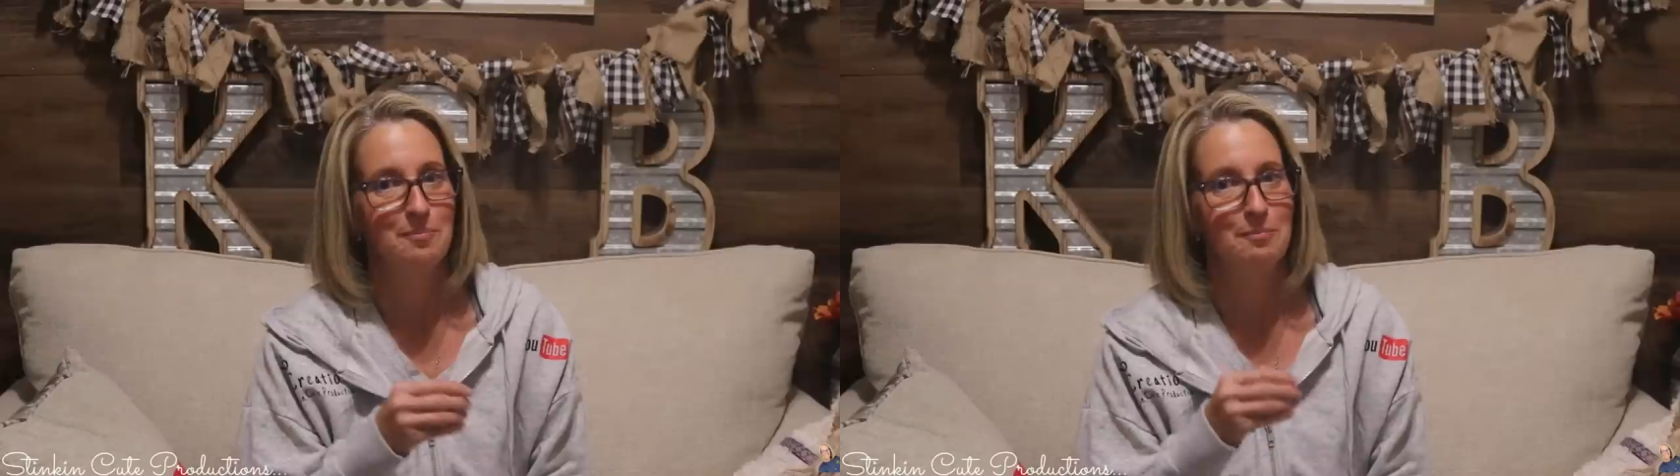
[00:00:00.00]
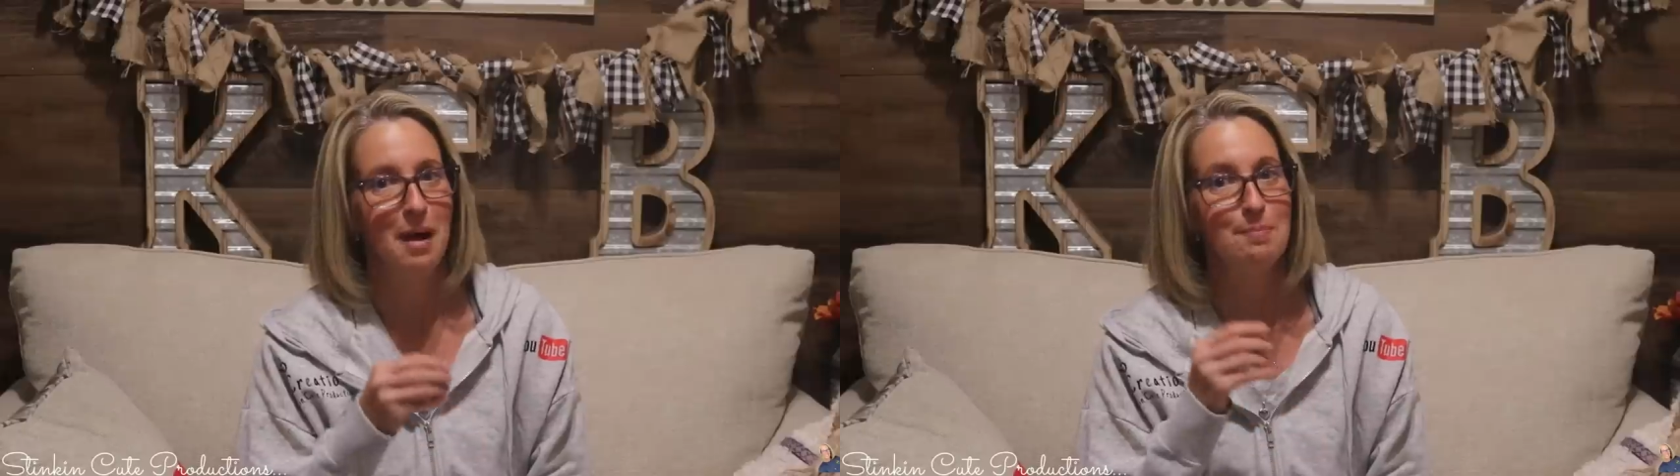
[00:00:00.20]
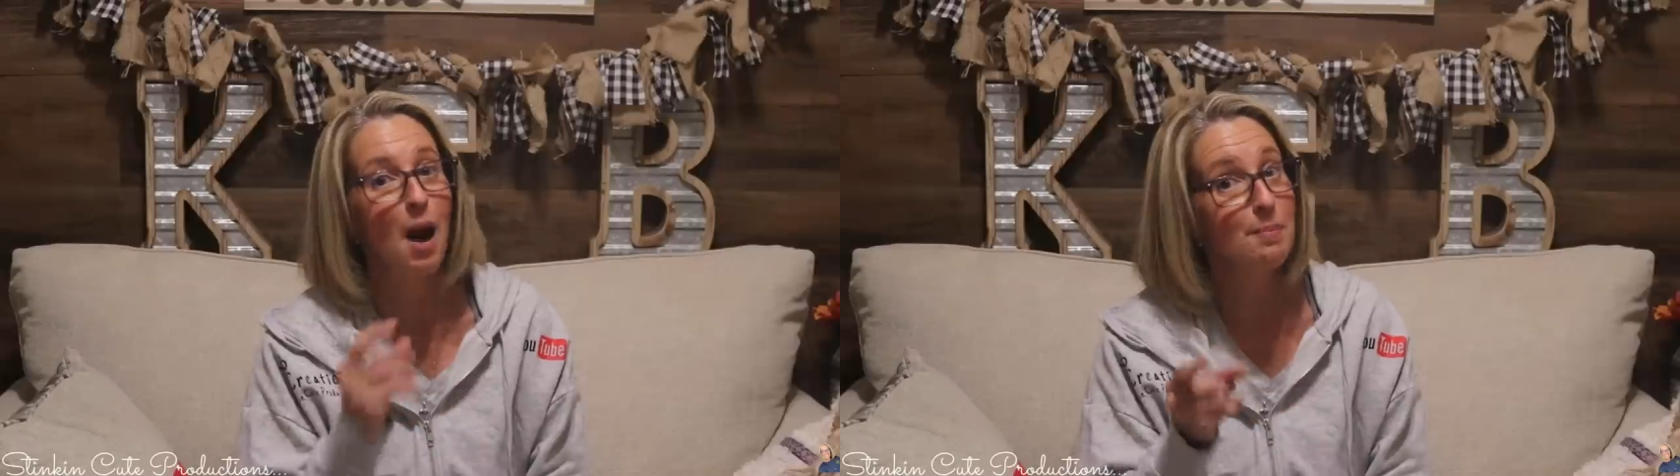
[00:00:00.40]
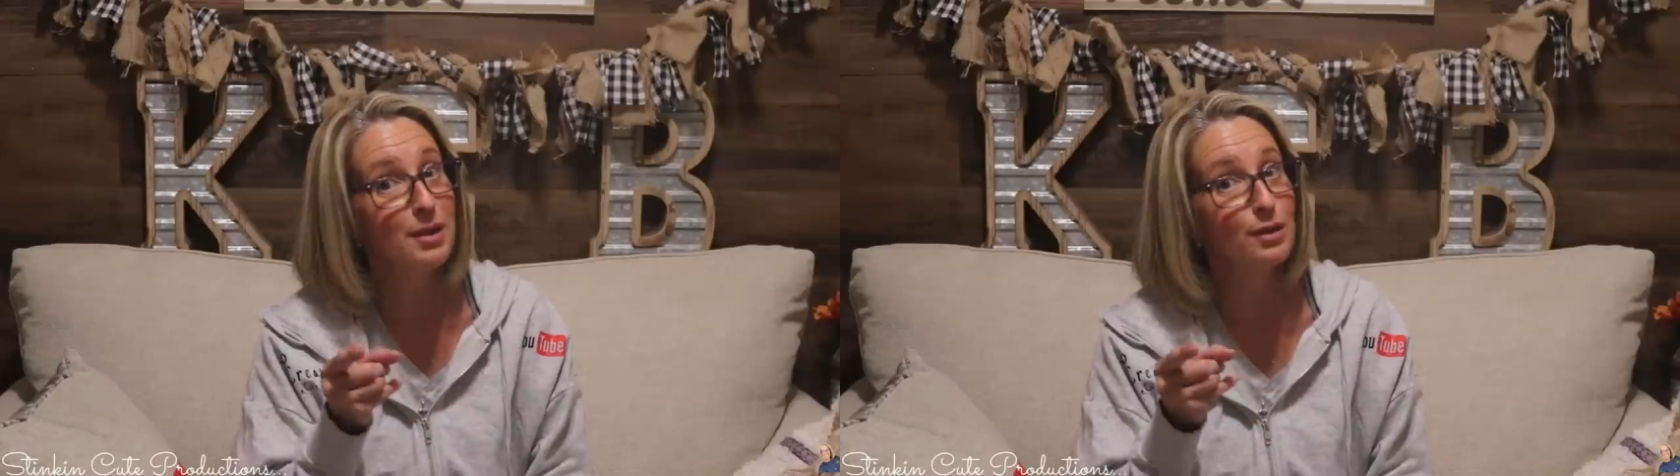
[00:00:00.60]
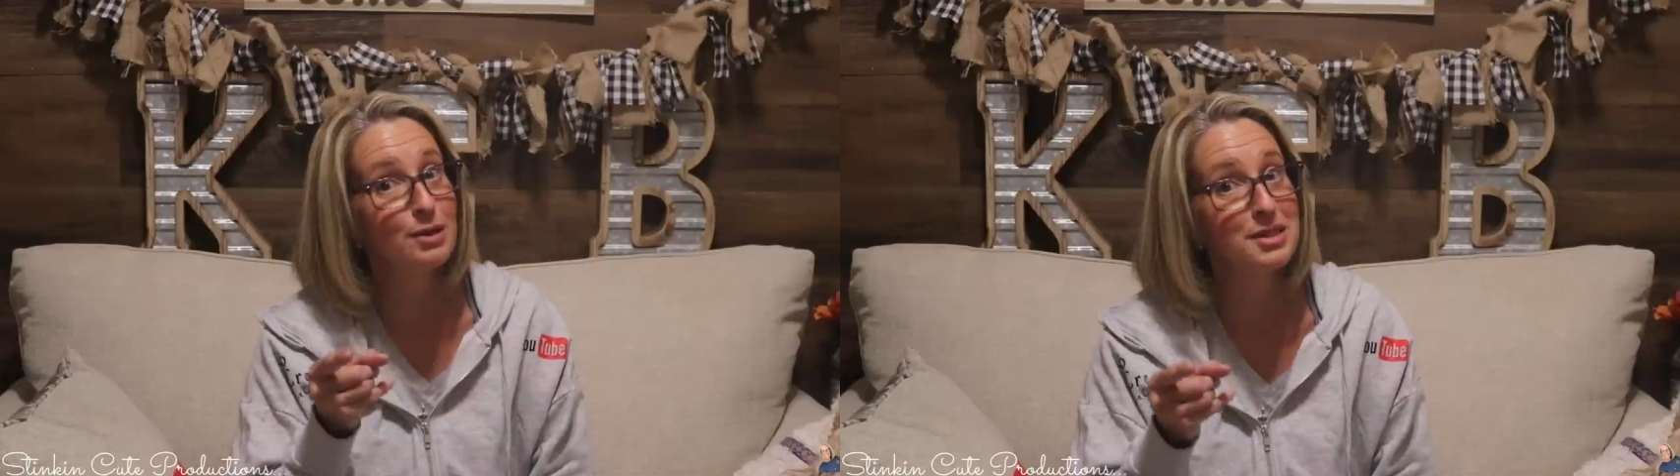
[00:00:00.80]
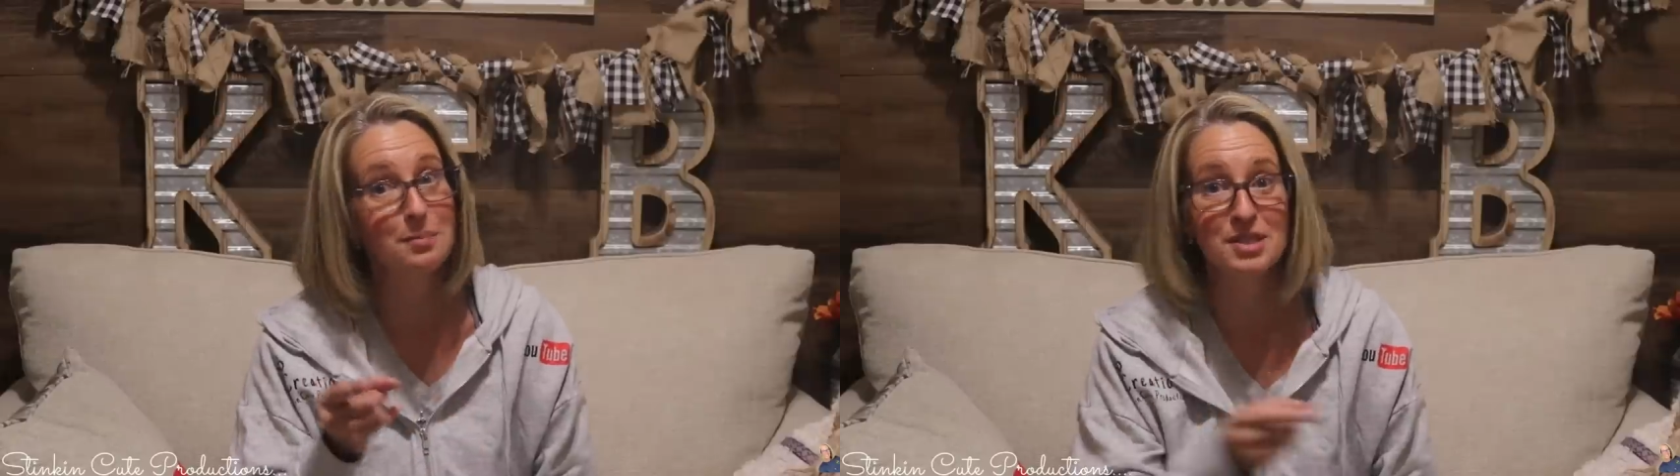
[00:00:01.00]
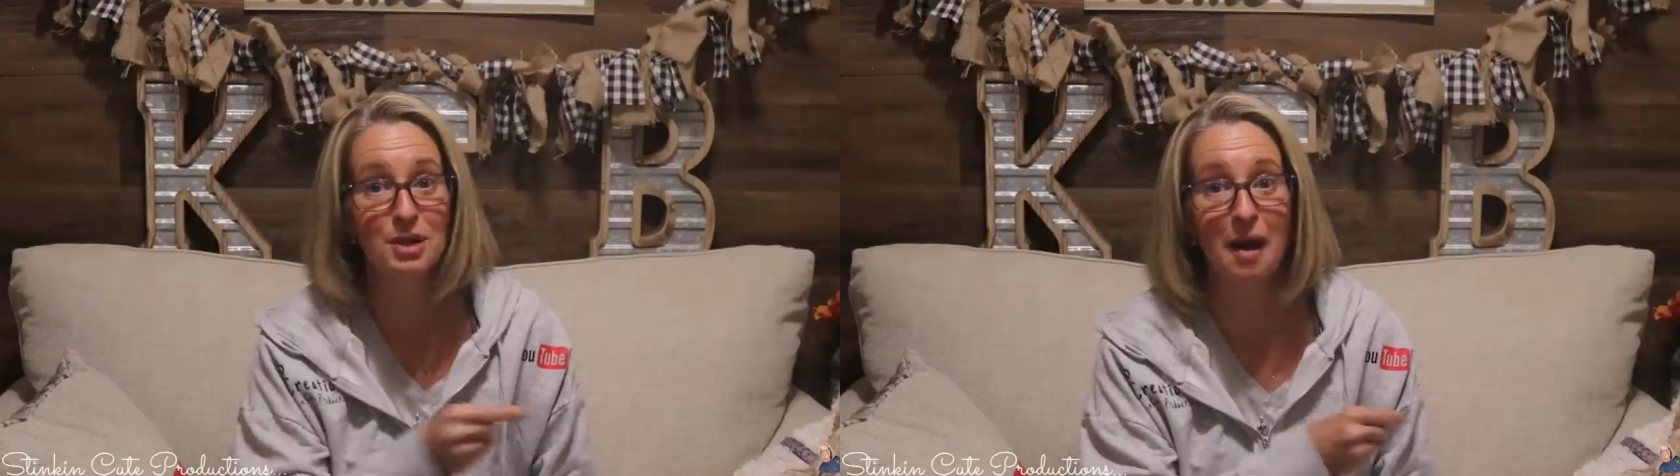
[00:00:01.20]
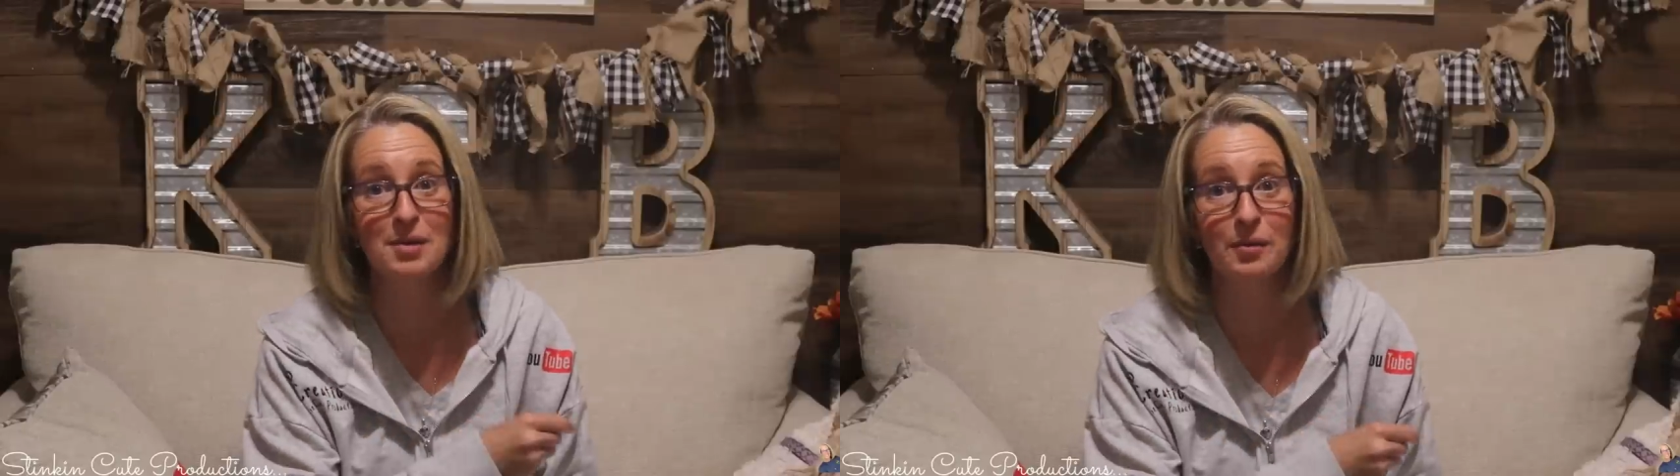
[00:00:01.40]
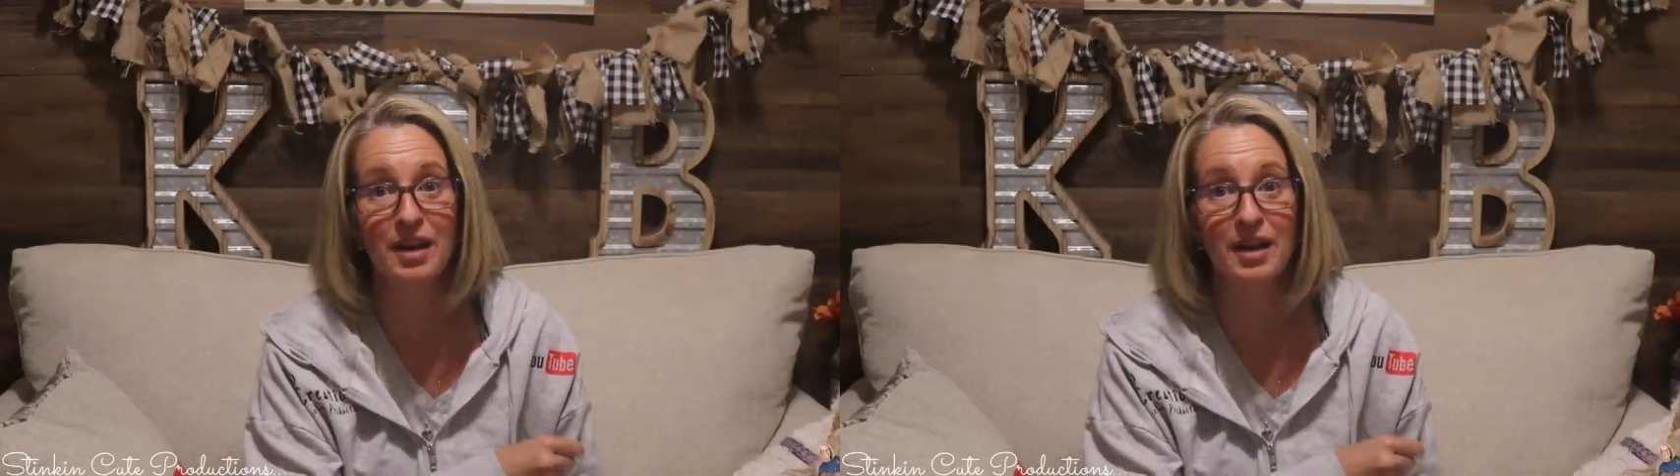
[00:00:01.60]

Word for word: By popular subscriber